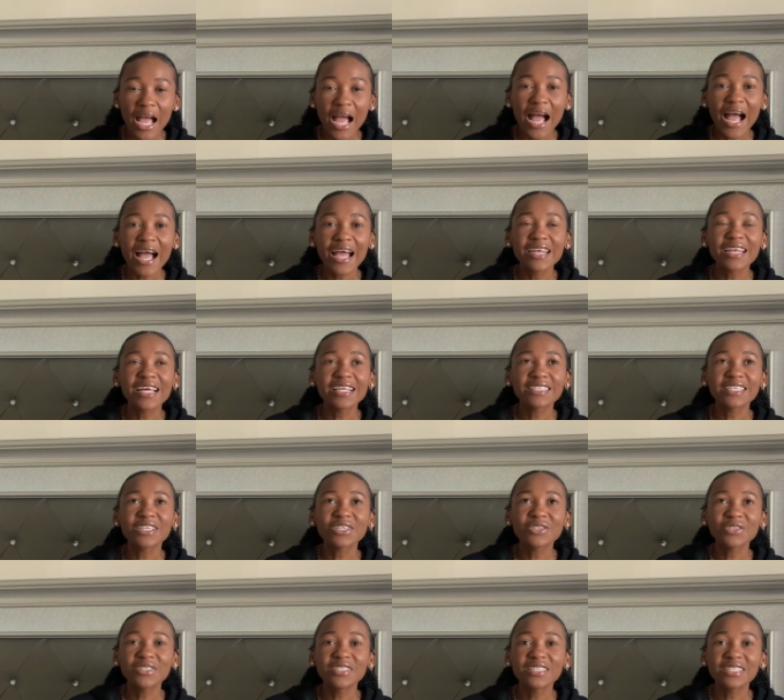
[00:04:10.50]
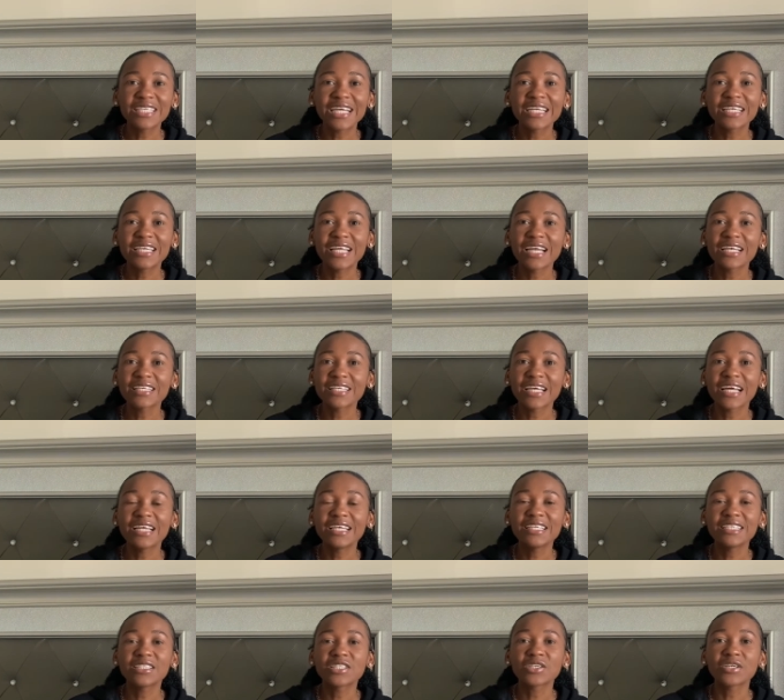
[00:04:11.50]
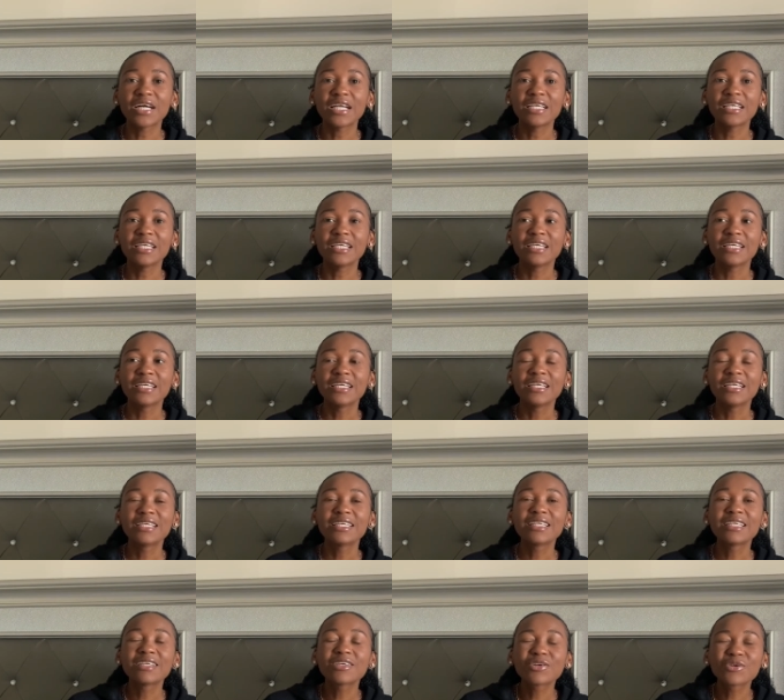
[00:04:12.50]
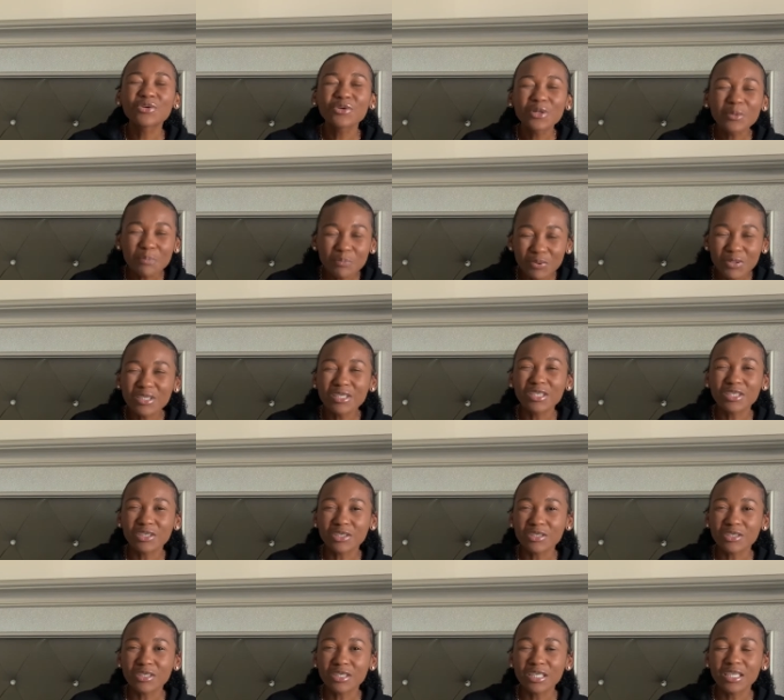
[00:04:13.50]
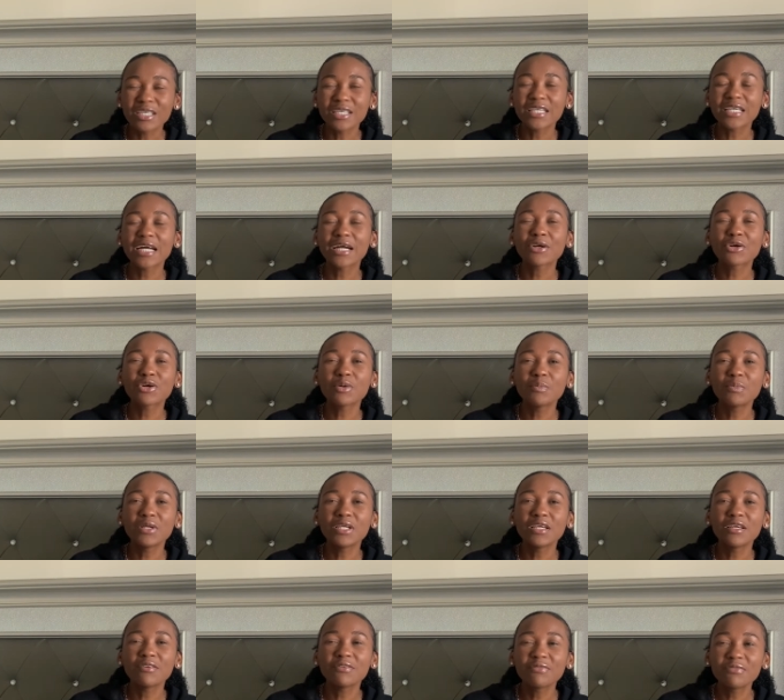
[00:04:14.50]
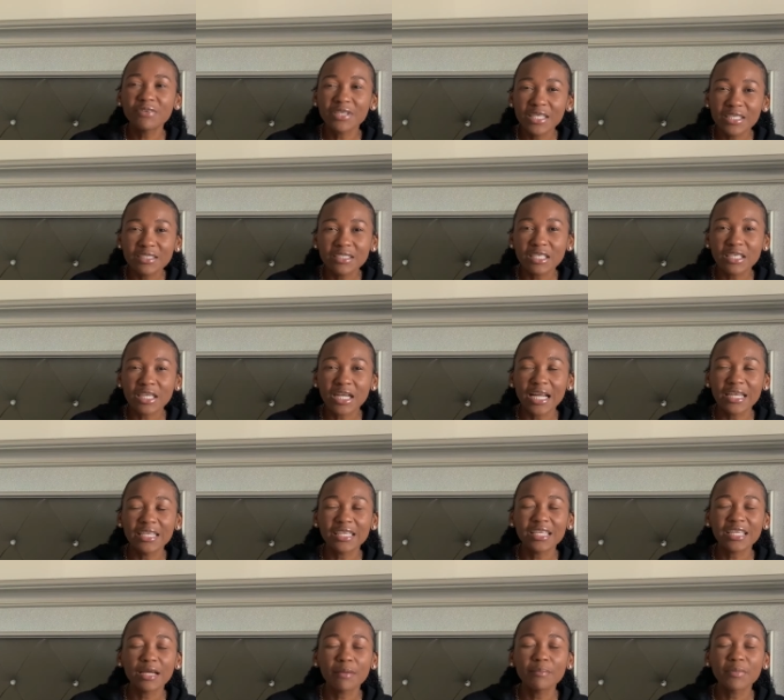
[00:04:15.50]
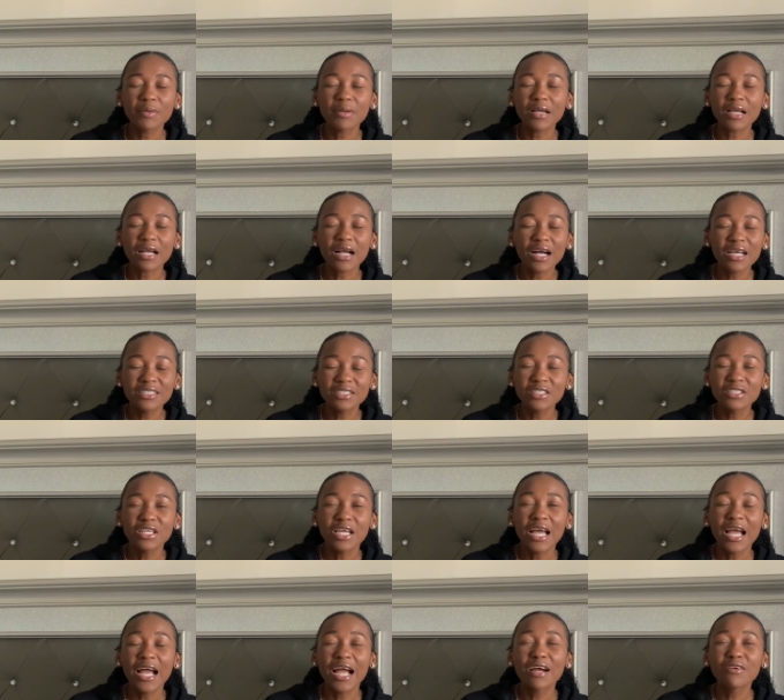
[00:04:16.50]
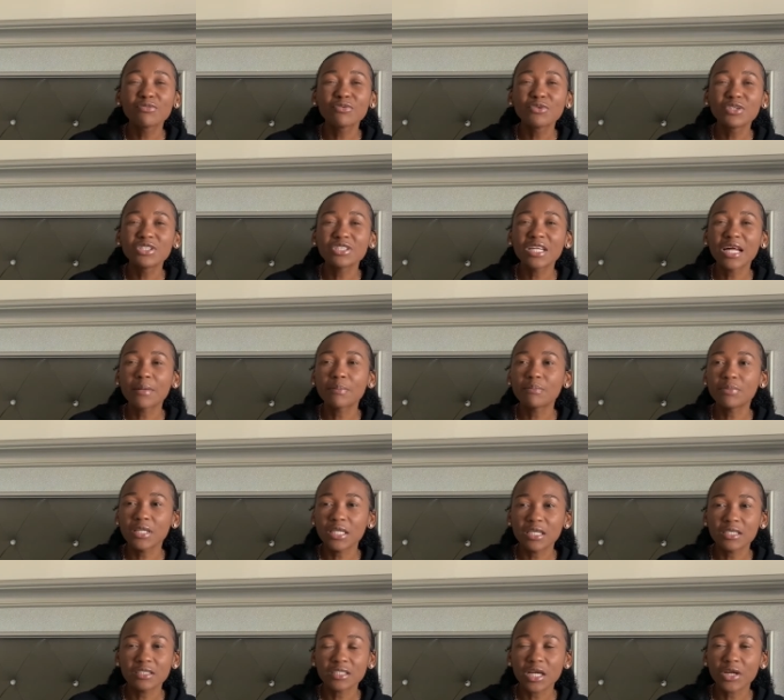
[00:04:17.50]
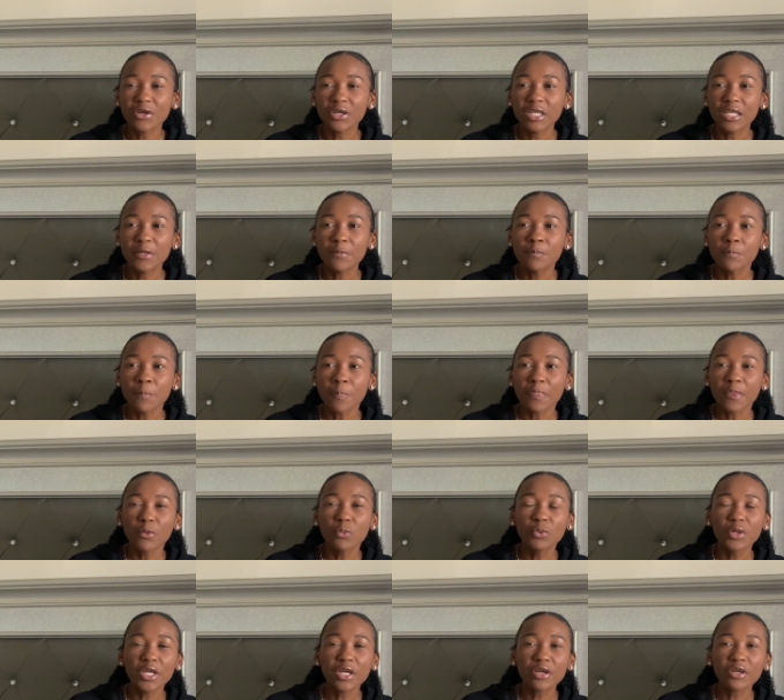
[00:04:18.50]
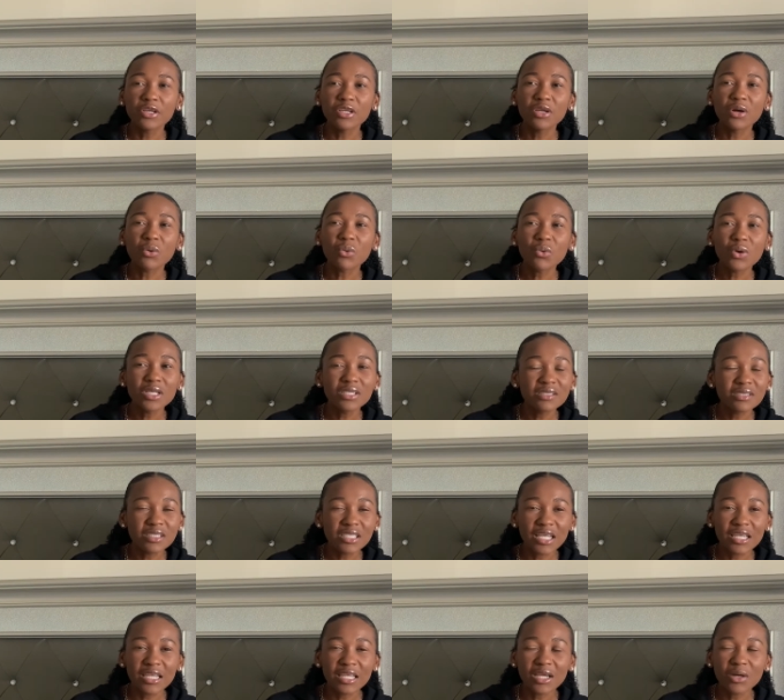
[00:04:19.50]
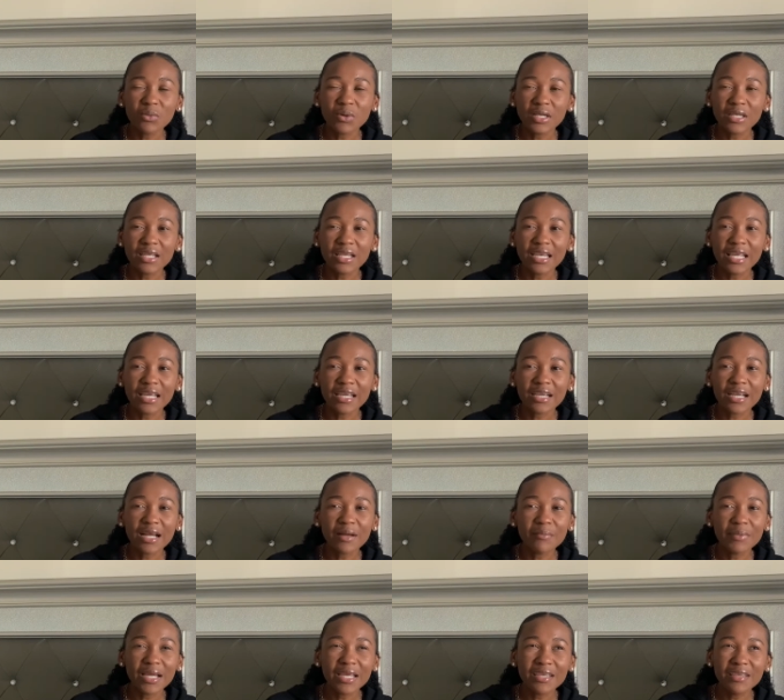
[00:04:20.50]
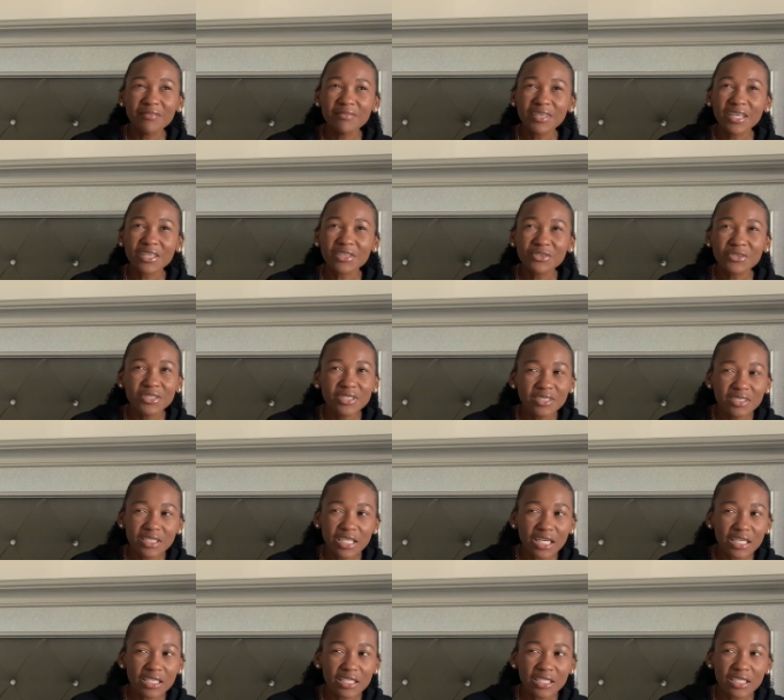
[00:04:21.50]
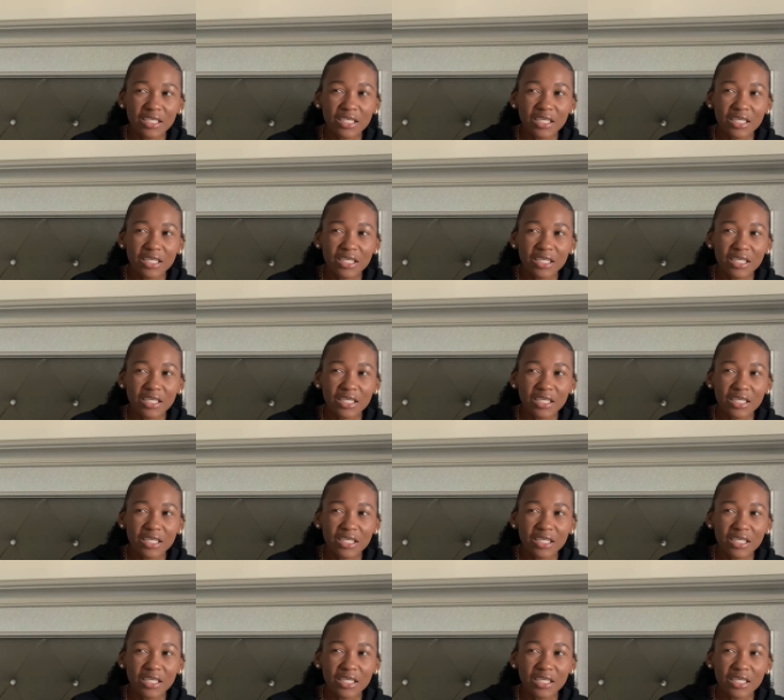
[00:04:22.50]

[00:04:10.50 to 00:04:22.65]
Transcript: and as a christian that can literally cripple you it can cripple your faith in god it can cause it i've reached that place already where you're questioning and you wonder like am i even a christian